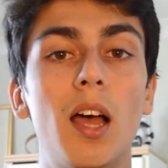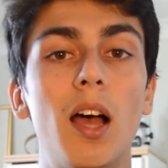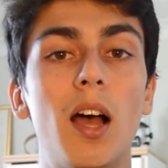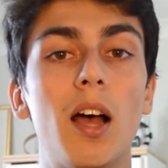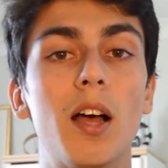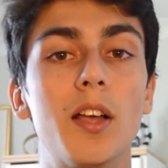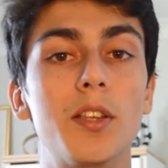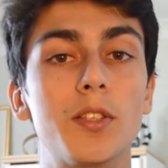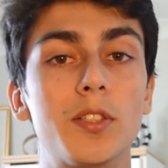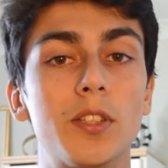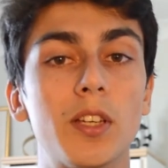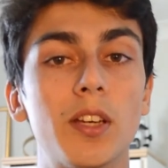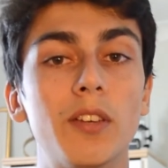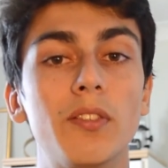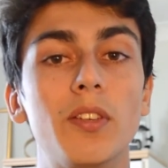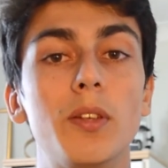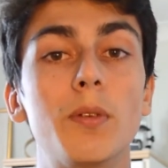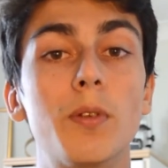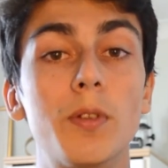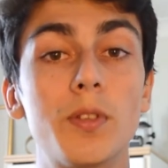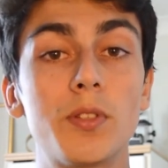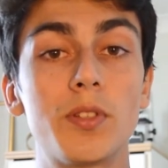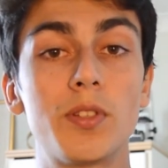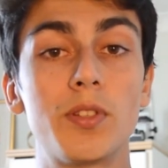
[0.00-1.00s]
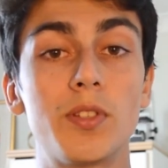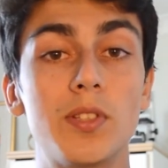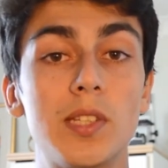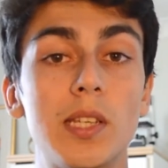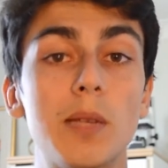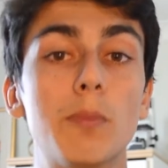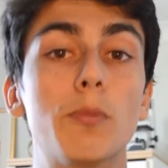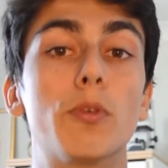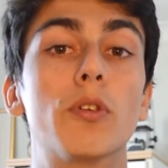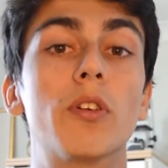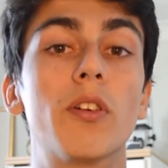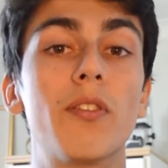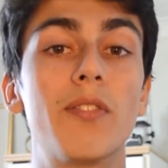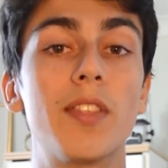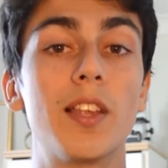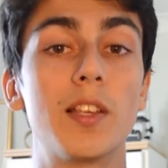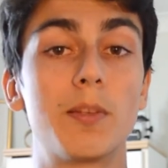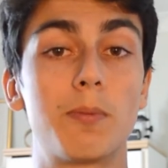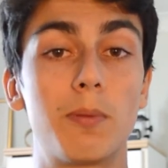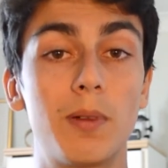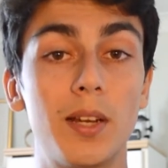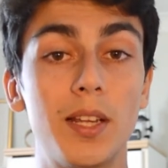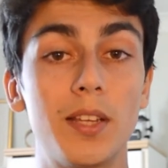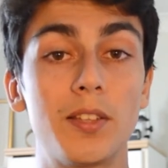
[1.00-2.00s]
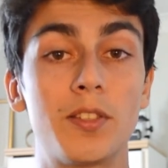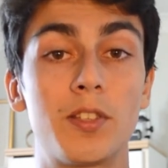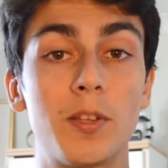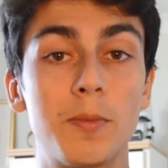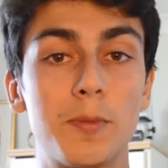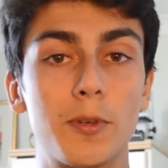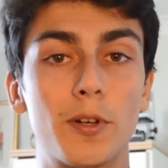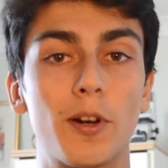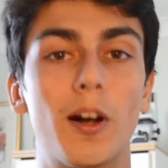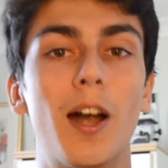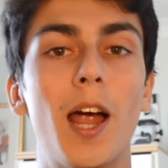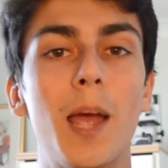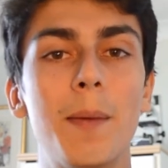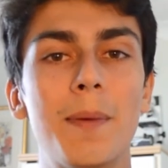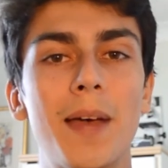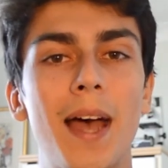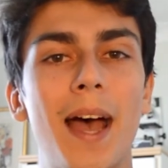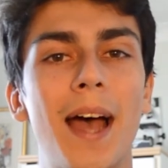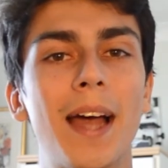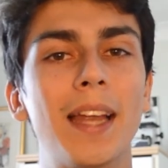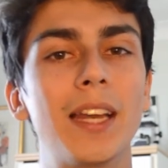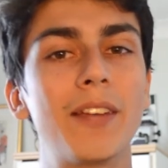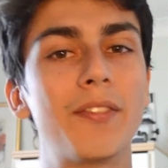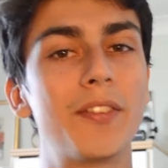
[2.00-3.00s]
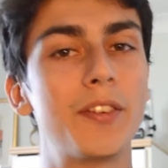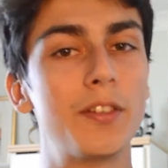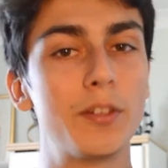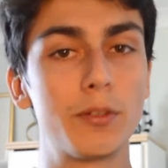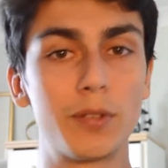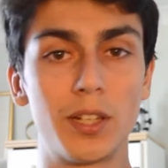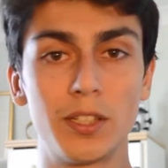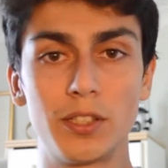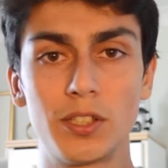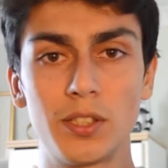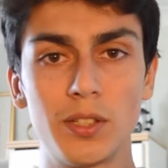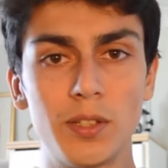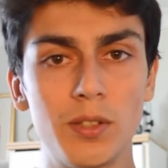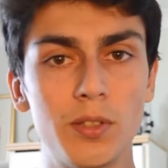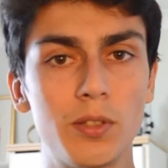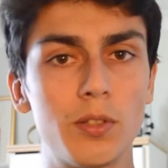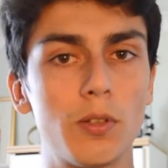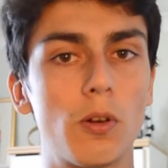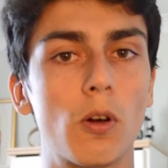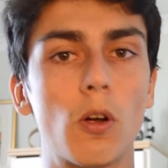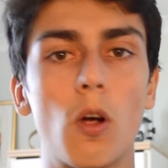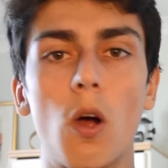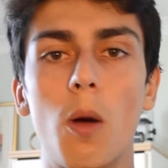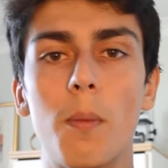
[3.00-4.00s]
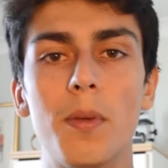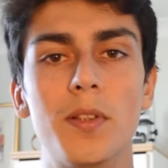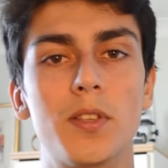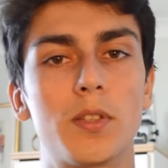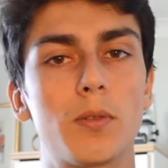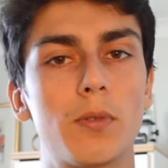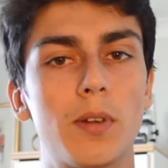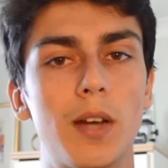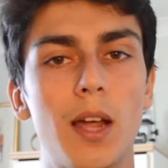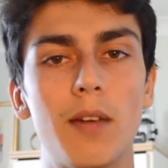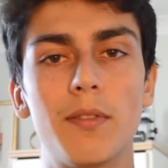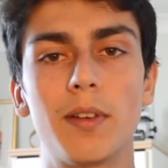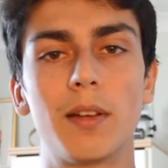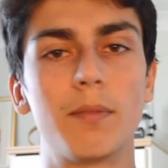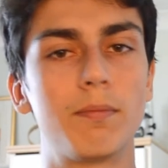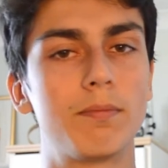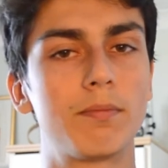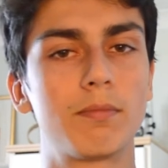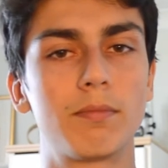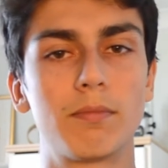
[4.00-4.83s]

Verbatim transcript: Uh, so if you want to see more of this, please subscribe. And if any questions or comments or whatever,